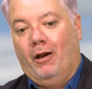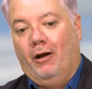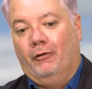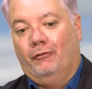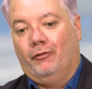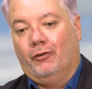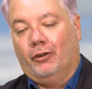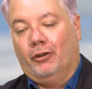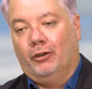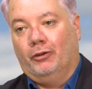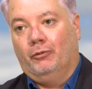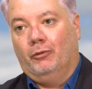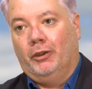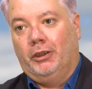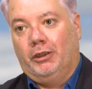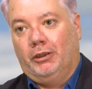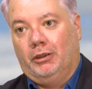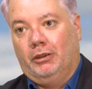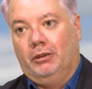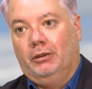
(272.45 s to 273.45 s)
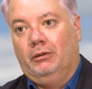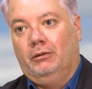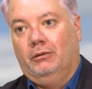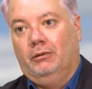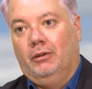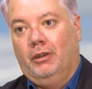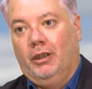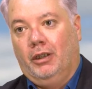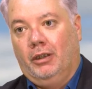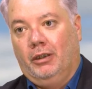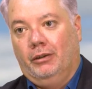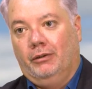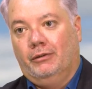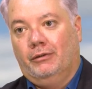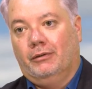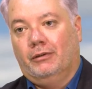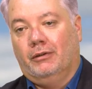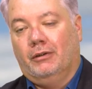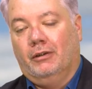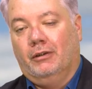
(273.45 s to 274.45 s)
for good reason, and
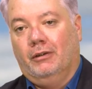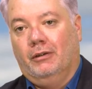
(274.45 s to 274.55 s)
it's